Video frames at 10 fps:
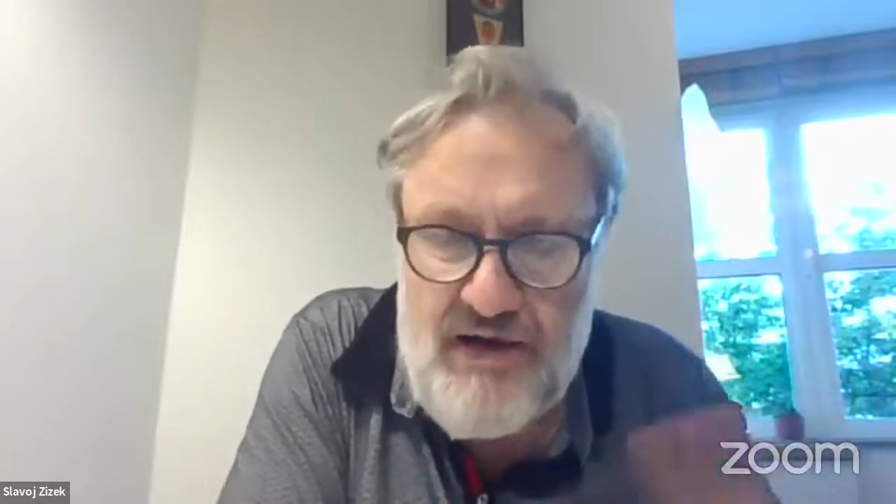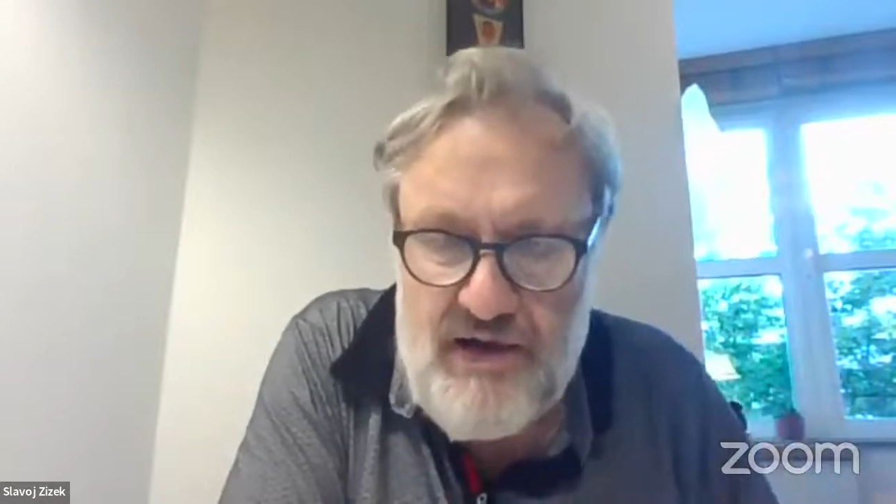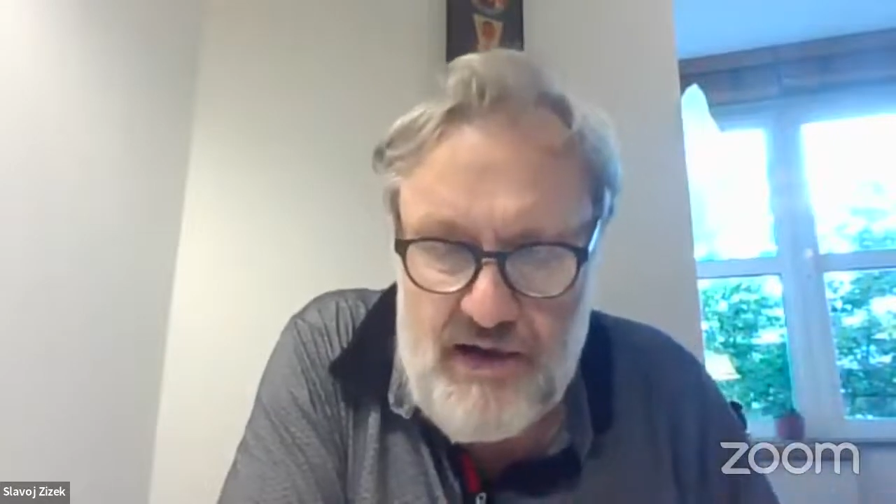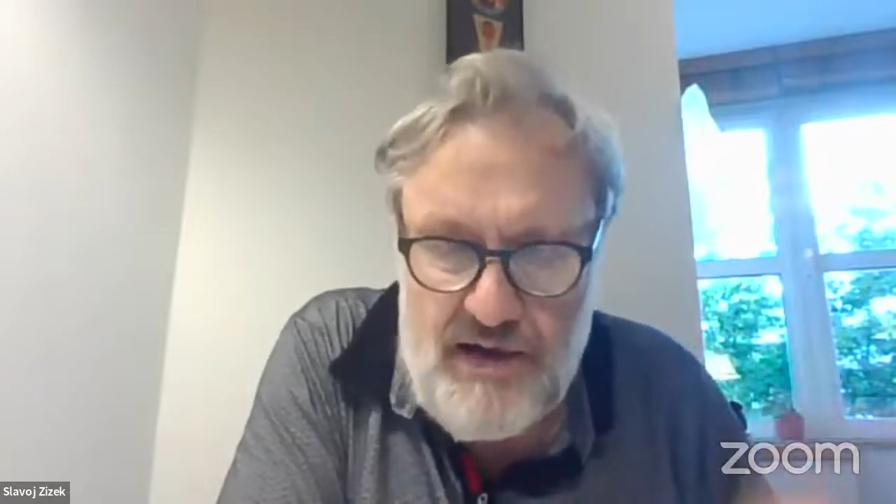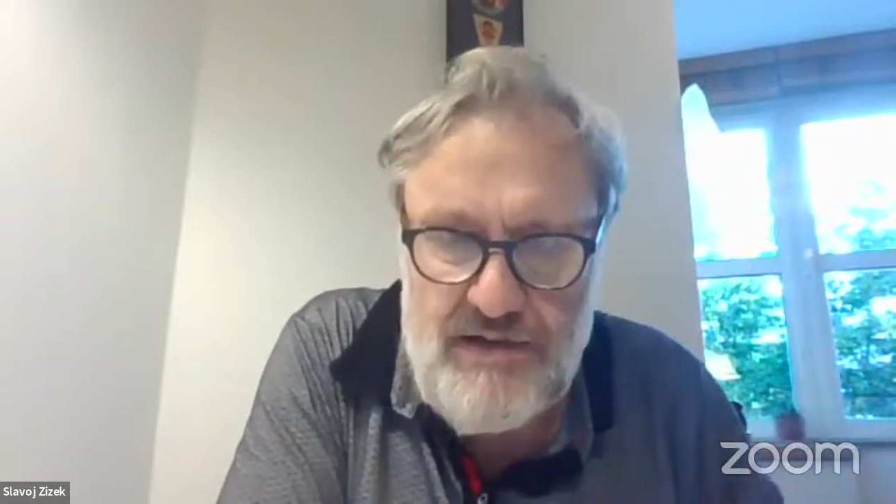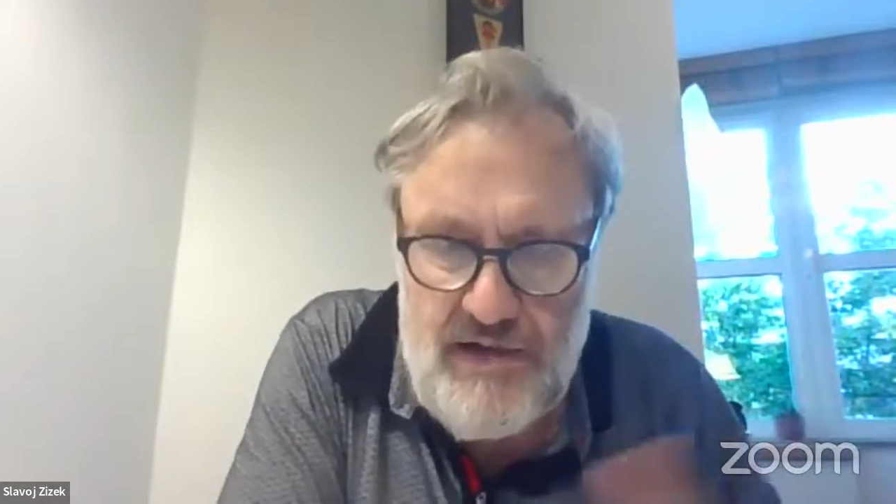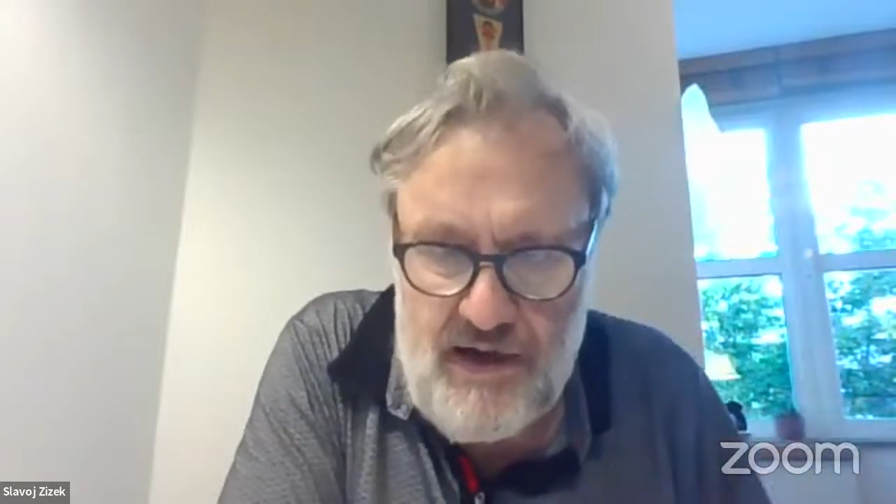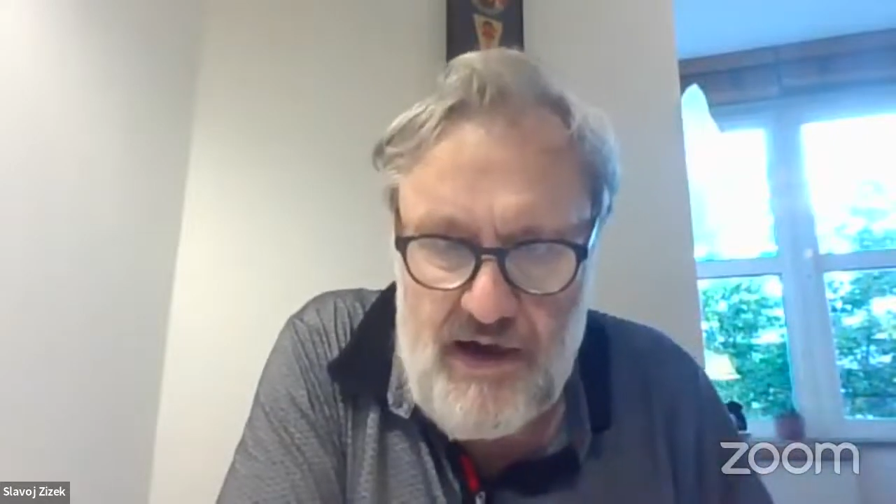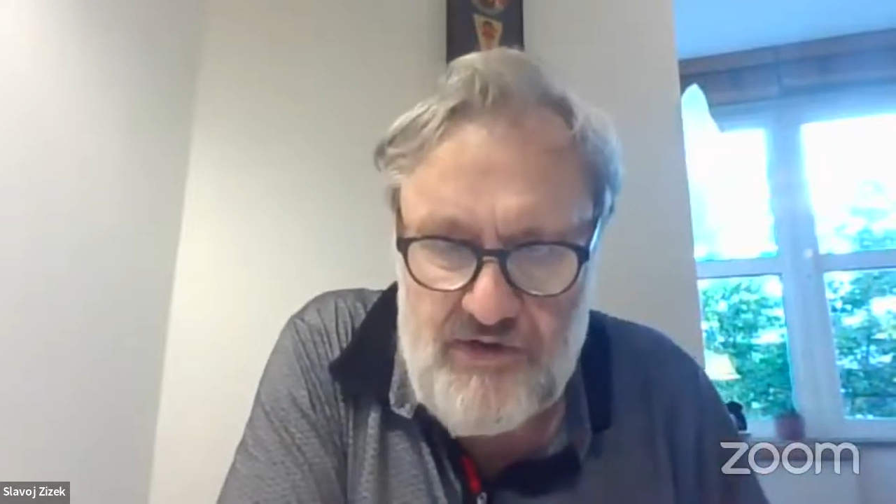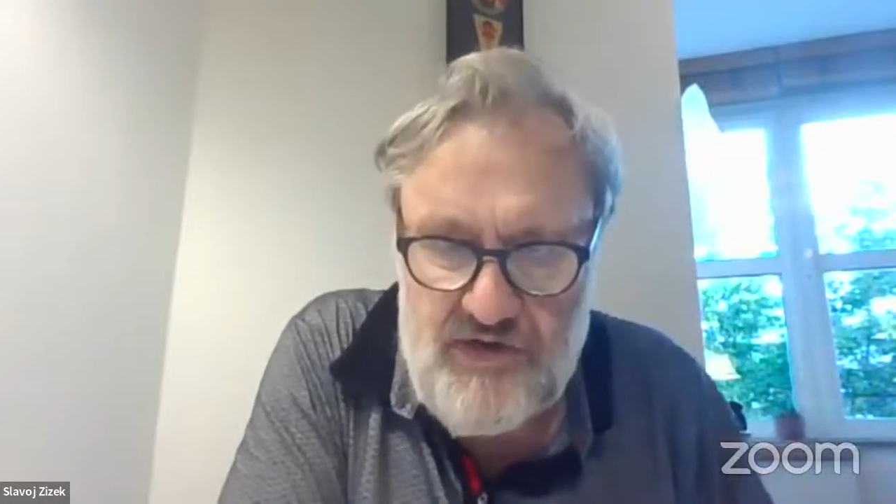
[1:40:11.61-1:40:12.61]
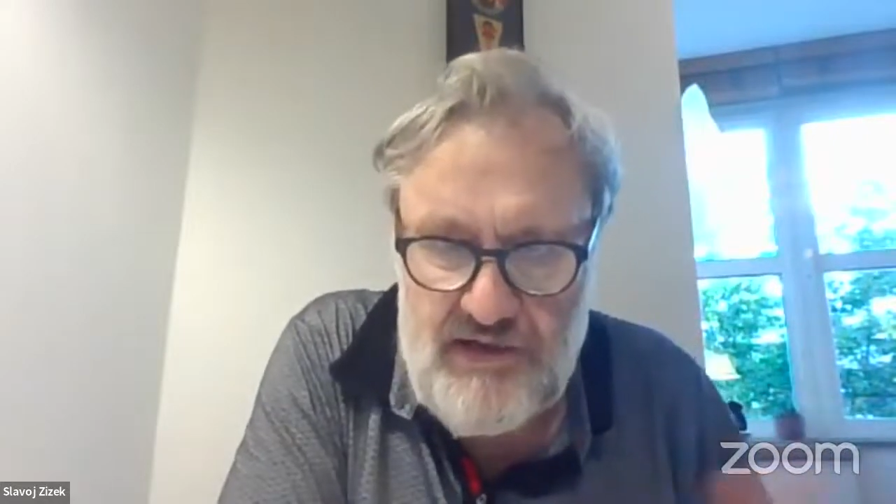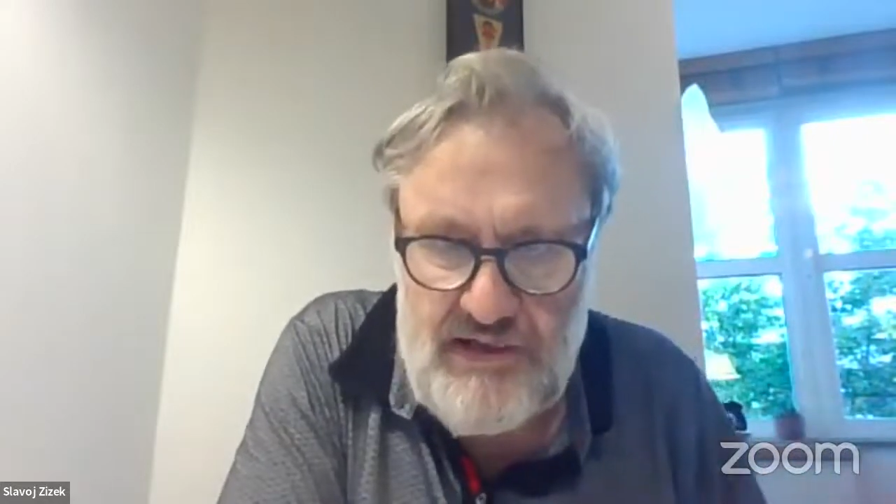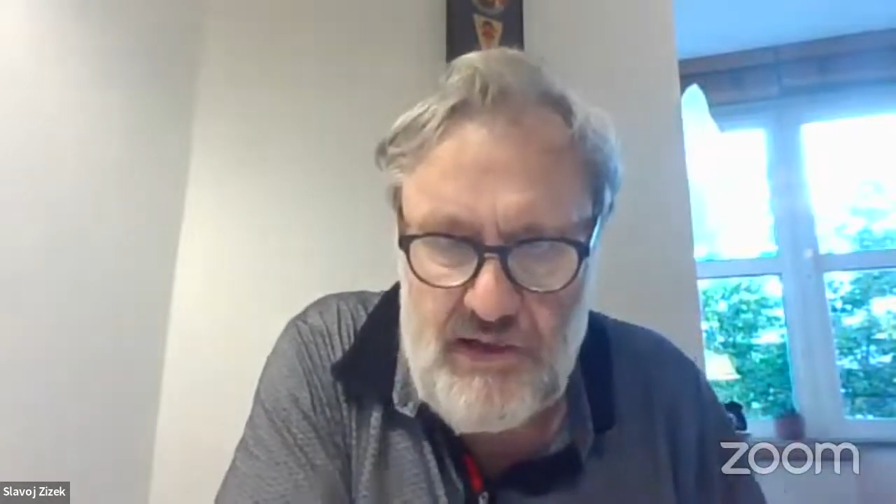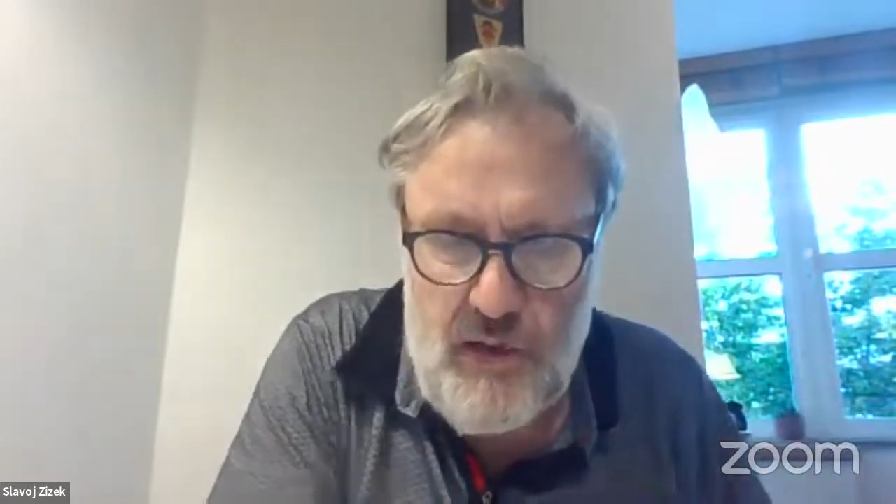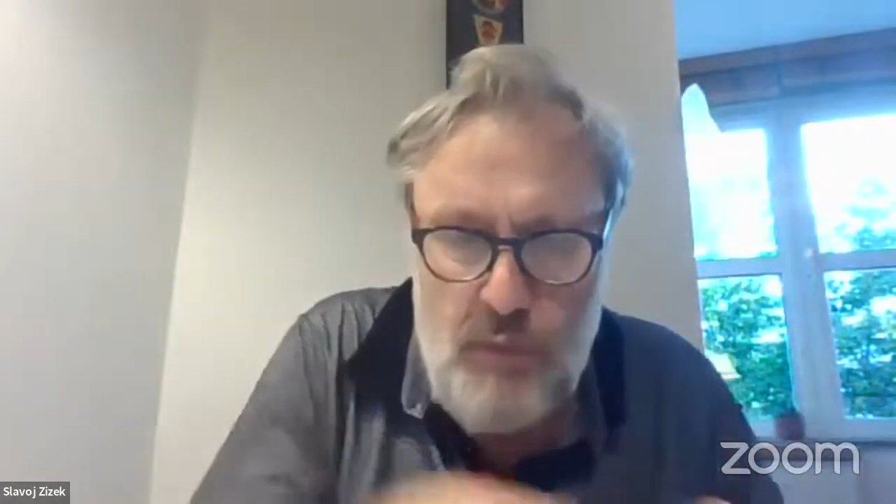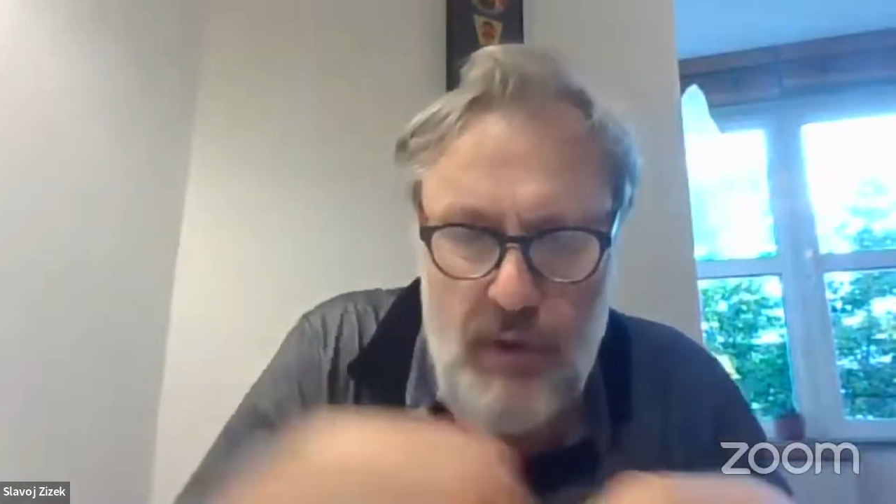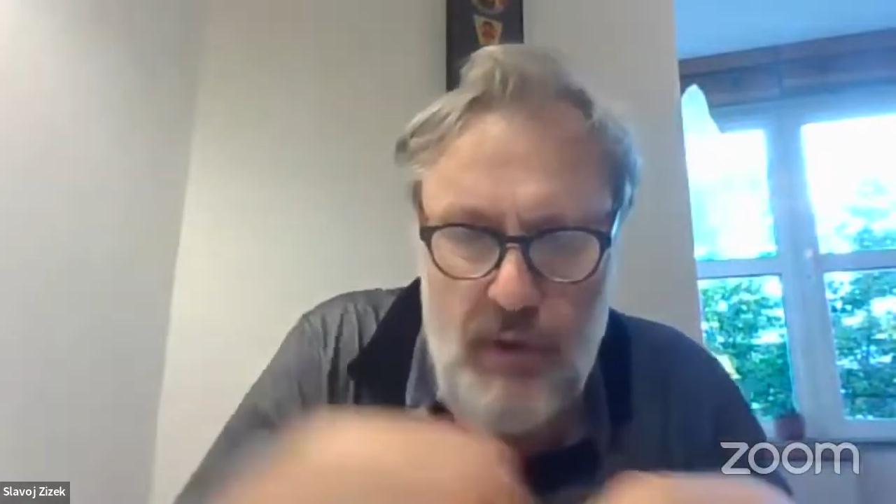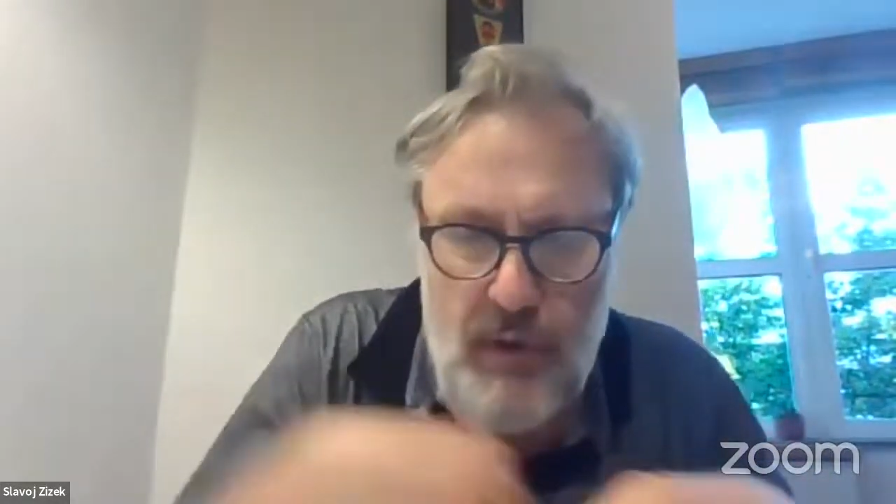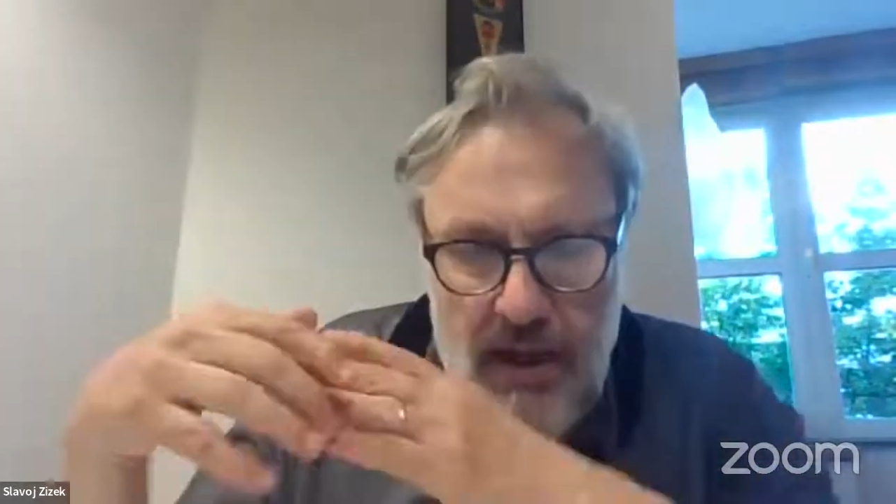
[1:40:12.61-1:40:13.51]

General, the Russians, no?